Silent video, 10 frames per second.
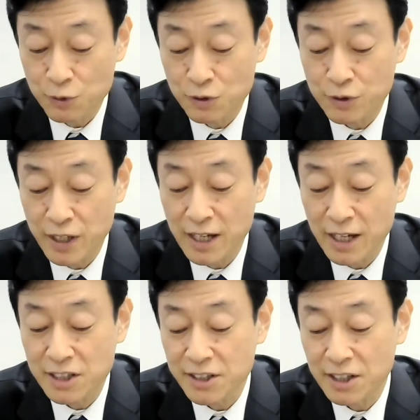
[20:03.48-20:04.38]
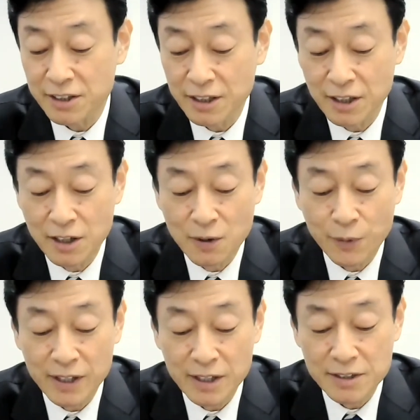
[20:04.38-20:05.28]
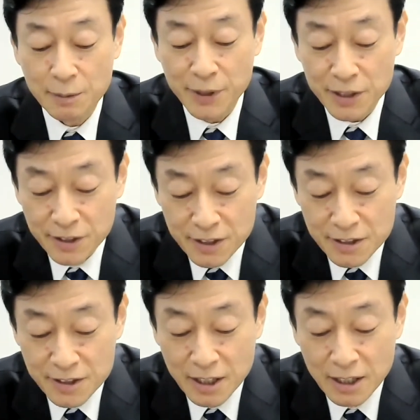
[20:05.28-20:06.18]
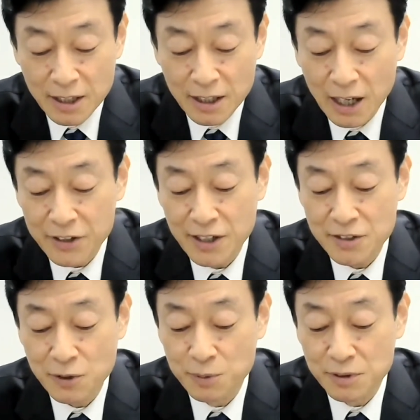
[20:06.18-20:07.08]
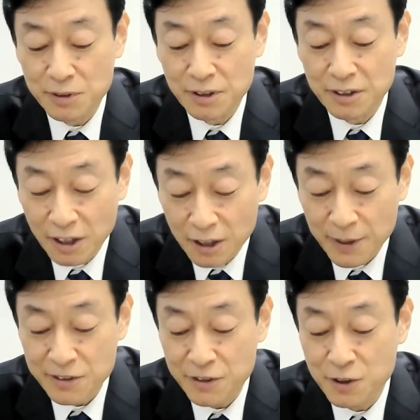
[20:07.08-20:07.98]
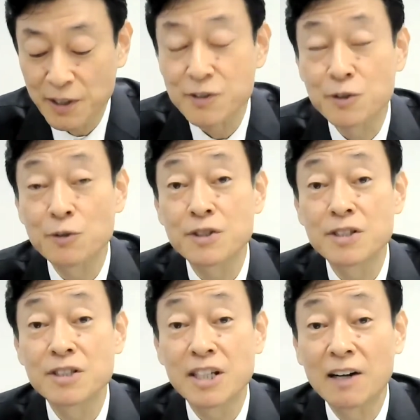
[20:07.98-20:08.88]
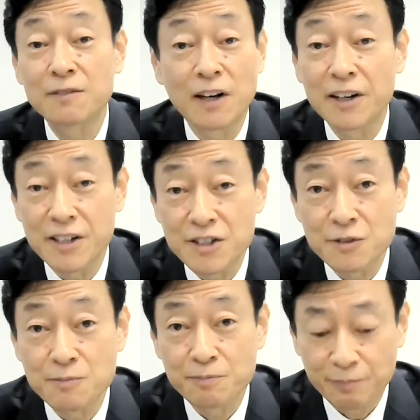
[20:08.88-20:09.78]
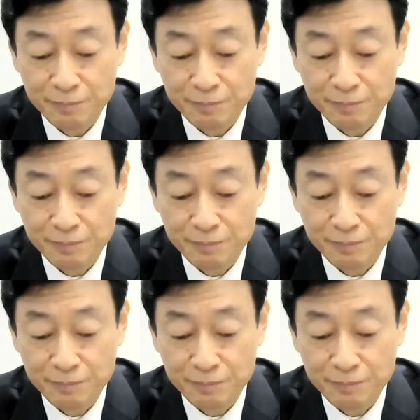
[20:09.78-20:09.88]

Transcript: to create society where the abilities, ideas of diverse human resources can flourish.